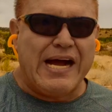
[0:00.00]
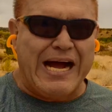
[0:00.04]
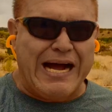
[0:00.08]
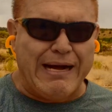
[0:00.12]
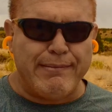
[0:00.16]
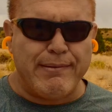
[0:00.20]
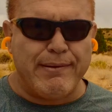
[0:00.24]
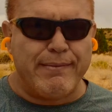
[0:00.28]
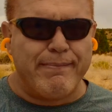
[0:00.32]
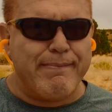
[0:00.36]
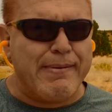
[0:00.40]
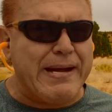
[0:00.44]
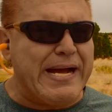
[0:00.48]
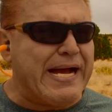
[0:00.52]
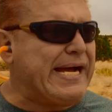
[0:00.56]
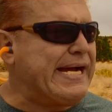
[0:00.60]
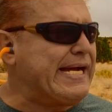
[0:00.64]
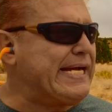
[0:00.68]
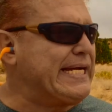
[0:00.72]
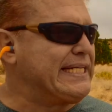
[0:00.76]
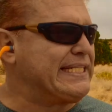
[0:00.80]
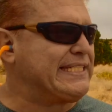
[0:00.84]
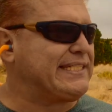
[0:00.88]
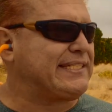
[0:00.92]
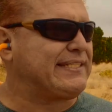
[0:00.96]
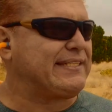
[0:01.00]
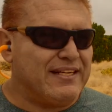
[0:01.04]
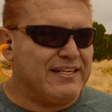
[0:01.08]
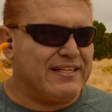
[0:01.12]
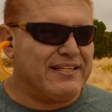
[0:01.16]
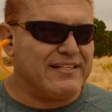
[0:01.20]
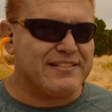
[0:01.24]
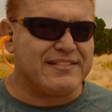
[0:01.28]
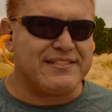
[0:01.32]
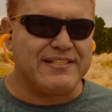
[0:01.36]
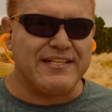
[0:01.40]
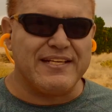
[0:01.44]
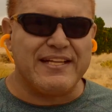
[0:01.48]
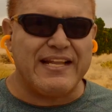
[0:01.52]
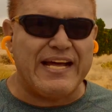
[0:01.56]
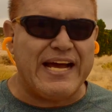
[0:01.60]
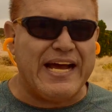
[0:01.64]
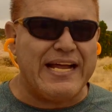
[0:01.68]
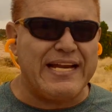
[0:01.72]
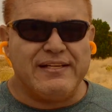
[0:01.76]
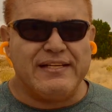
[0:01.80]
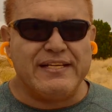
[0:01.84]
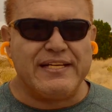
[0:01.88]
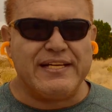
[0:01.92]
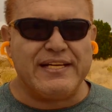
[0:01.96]
I'm amazed. You see
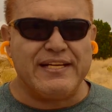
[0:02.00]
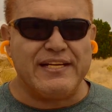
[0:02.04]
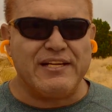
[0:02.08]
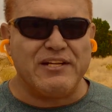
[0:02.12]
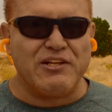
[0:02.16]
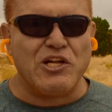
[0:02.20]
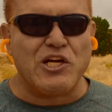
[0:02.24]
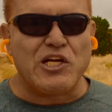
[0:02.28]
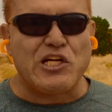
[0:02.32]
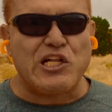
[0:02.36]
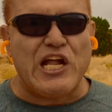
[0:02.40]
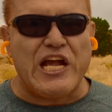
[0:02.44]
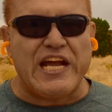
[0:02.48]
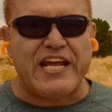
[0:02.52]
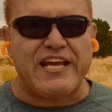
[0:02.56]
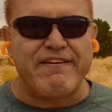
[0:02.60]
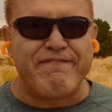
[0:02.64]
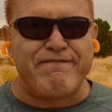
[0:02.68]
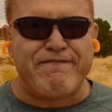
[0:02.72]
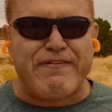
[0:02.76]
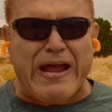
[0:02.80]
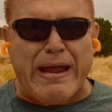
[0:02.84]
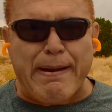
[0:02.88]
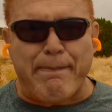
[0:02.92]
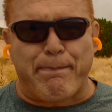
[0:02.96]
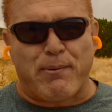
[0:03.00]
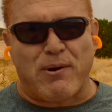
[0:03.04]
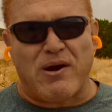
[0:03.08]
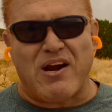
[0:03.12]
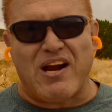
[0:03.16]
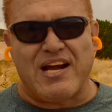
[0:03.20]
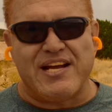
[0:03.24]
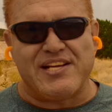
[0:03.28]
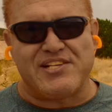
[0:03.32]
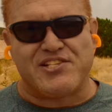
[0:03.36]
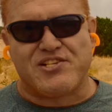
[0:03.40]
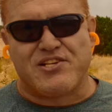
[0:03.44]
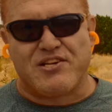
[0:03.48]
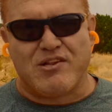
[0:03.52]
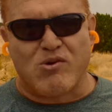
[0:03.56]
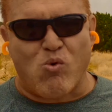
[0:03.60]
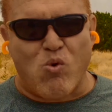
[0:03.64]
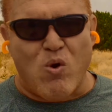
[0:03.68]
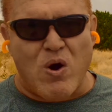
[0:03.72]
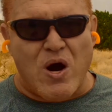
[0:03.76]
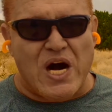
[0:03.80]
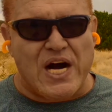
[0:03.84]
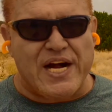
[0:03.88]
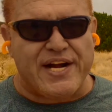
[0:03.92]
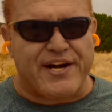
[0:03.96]
that? It looked like it vaporized the
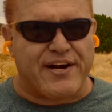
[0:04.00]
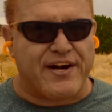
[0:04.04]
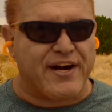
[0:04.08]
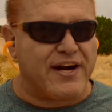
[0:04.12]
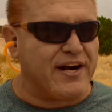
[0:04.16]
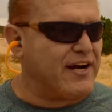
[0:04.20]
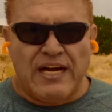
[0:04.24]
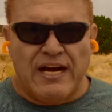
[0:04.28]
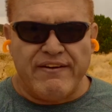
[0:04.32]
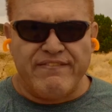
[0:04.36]
water.